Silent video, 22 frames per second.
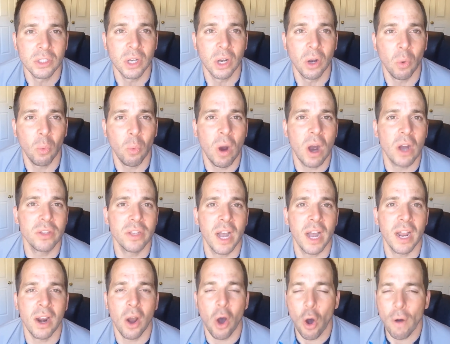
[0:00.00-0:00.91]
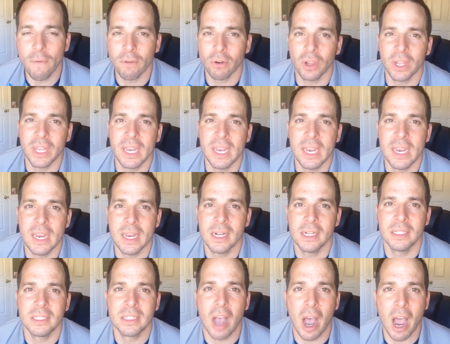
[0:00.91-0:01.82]
So while not
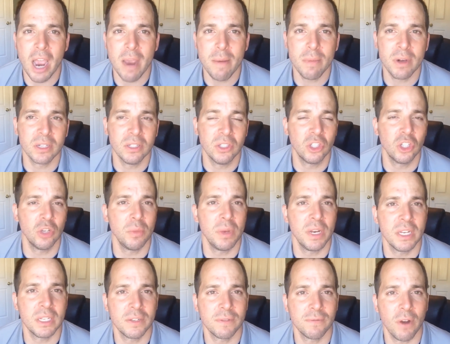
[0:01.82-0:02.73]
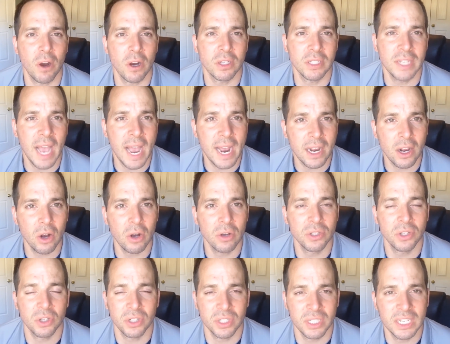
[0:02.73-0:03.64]
overly time consuming as far as that
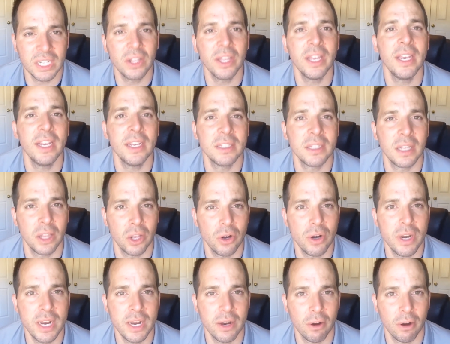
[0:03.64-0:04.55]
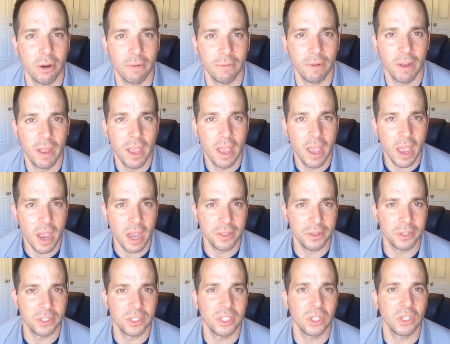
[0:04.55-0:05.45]
goes, there still is a learning curve,
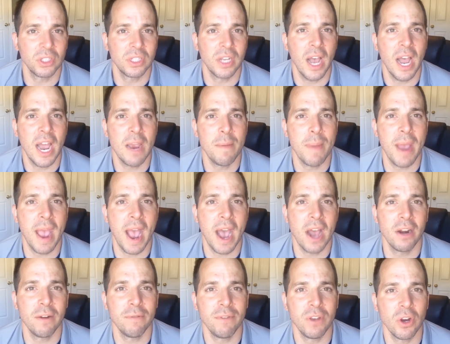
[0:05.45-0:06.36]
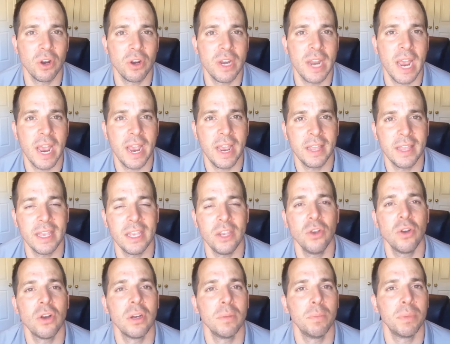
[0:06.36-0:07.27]
and there's still time out of your day
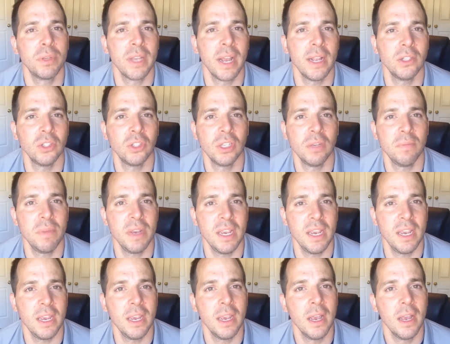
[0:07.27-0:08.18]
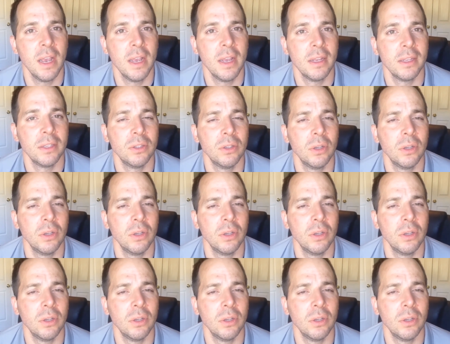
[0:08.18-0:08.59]
that you could potentially be